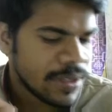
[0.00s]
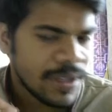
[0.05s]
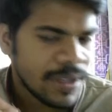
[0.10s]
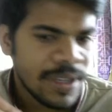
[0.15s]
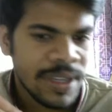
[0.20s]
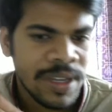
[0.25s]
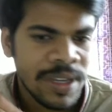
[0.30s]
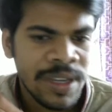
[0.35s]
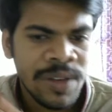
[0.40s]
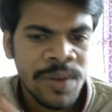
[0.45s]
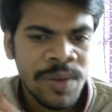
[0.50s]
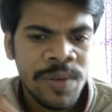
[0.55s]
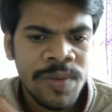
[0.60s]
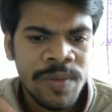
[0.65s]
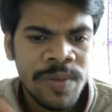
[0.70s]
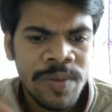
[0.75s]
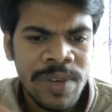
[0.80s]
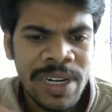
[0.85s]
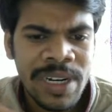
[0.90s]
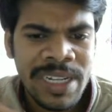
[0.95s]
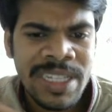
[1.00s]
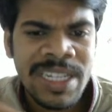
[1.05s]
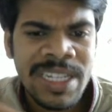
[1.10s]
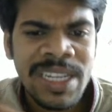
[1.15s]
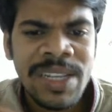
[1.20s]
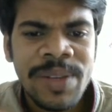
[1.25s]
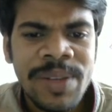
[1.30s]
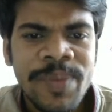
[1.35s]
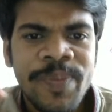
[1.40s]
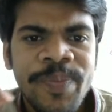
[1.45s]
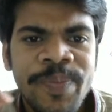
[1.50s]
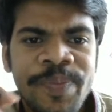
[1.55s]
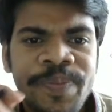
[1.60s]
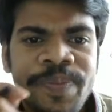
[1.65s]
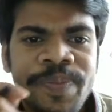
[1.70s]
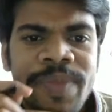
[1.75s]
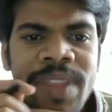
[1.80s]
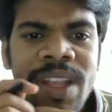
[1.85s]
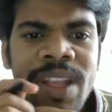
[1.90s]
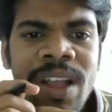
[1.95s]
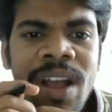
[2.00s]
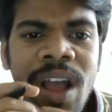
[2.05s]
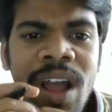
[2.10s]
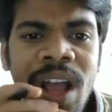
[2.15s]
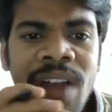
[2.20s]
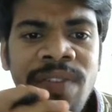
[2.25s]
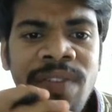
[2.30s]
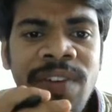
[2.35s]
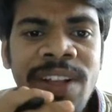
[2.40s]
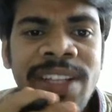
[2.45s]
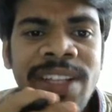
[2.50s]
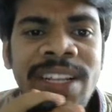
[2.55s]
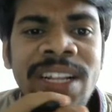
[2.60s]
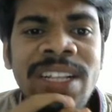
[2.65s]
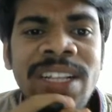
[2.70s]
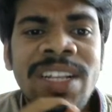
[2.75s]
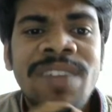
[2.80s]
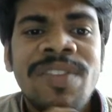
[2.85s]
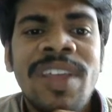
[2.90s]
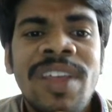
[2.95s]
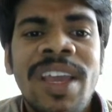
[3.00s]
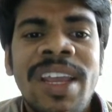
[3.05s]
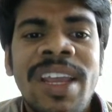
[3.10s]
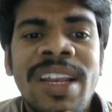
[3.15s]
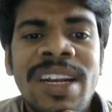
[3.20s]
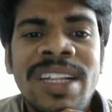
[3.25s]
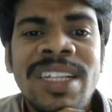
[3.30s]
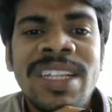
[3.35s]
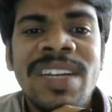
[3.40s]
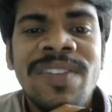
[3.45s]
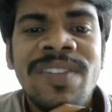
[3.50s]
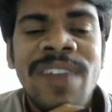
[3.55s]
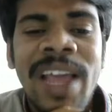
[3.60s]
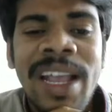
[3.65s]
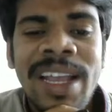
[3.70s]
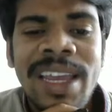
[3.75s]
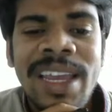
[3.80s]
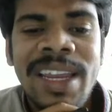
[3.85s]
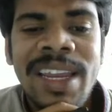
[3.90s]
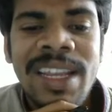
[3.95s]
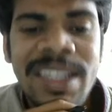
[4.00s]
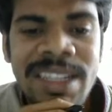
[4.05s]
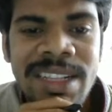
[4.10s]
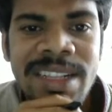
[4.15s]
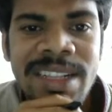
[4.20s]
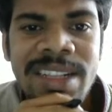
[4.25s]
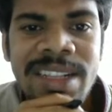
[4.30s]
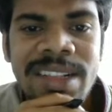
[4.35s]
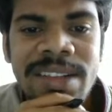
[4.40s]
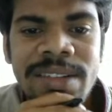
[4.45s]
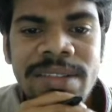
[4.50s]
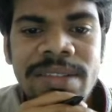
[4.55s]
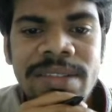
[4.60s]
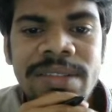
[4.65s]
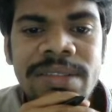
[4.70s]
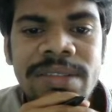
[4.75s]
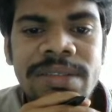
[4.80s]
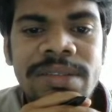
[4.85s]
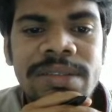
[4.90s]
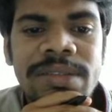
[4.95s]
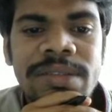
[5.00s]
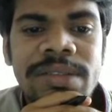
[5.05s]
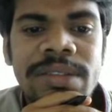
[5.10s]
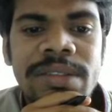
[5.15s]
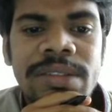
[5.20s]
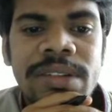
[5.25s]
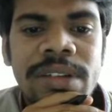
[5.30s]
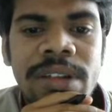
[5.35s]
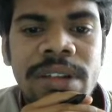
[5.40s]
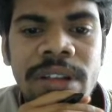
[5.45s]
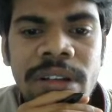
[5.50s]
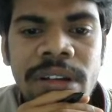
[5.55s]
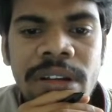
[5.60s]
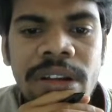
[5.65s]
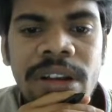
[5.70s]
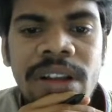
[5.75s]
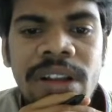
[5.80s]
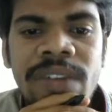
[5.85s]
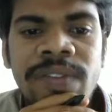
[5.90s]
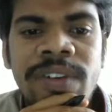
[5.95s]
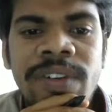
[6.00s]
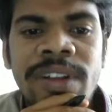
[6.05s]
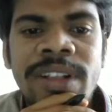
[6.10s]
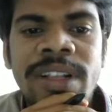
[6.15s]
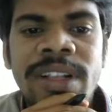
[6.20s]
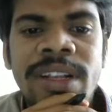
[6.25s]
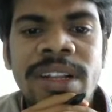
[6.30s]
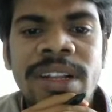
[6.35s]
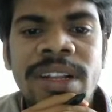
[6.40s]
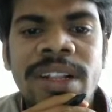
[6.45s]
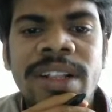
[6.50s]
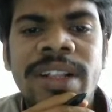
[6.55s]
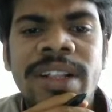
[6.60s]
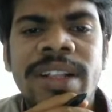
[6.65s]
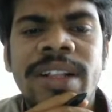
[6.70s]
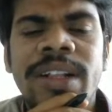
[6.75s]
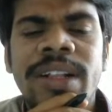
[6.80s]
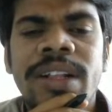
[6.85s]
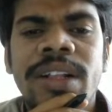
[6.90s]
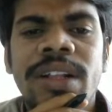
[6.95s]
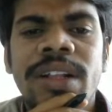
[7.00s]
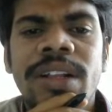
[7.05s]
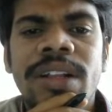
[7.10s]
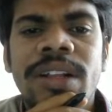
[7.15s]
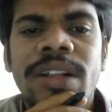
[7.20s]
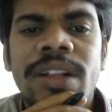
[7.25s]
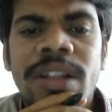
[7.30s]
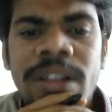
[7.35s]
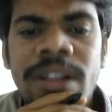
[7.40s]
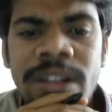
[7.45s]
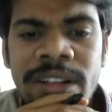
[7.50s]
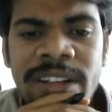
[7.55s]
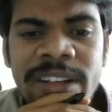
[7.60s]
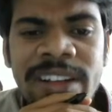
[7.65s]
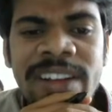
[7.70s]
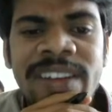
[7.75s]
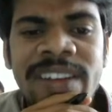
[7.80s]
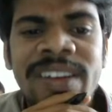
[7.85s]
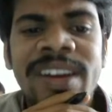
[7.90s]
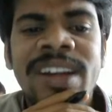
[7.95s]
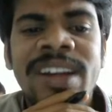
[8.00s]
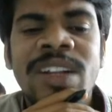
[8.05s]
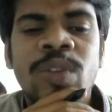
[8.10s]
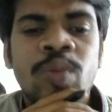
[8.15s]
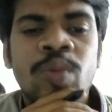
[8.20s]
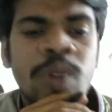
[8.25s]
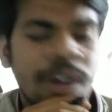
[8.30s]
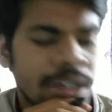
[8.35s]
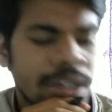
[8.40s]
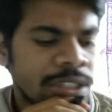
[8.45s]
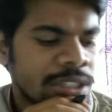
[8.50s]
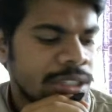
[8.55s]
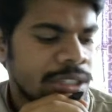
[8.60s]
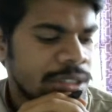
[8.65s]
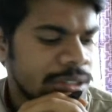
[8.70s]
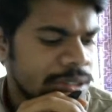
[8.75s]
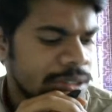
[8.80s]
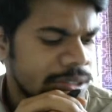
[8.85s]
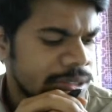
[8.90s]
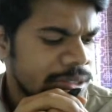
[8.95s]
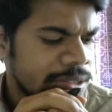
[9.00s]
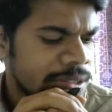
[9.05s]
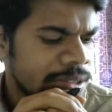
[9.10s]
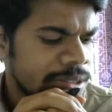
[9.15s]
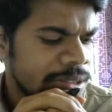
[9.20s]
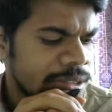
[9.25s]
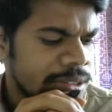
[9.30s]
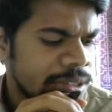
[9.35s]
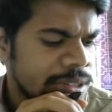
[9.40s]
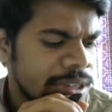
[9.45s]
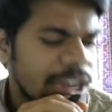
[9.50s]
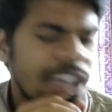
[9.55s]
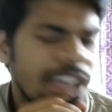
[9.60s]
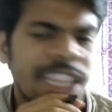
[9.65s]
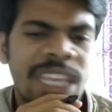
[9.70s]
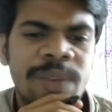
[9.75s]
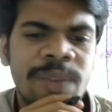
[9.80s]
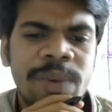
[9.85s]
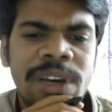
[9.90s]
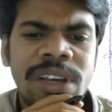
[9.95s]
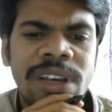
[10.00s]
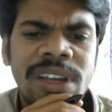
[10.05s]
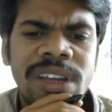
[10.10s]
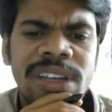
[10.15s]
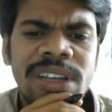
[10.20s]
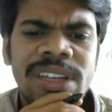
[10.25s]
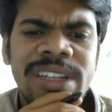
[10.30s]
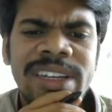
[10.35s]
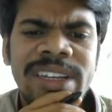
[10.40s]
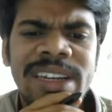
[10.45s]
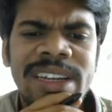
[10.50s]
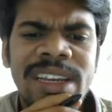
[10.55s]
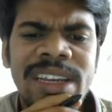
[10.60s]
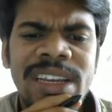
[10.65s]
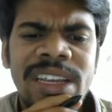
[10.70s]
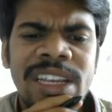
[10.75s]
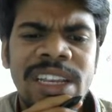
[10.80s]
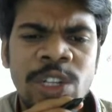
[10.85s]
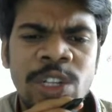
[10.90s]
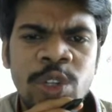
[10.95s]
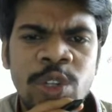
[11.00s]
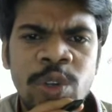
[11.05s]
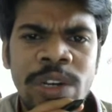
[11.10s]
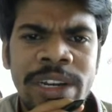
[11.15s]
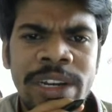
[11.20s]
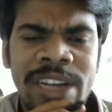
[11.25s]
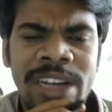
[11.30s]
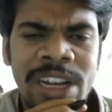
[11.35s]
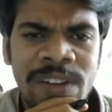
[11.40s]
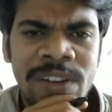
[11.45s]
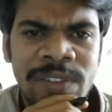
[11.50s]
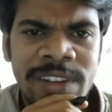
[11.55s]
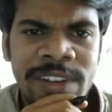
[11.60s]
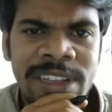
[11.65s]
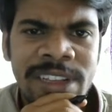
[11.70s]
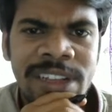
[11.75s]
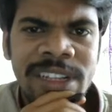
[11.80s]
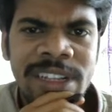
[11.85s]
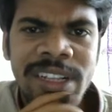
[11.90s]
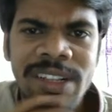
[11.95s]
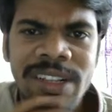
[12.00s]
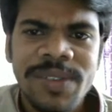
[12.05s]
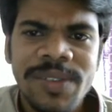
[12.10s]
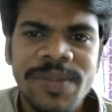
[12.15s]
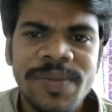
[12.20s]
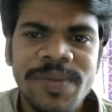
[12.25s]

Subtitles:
Yeah, let's see. Alpha cells of the islets of Langerhans. Alpha cells secretes what? Adiba, is it a insulin? Alpha cells?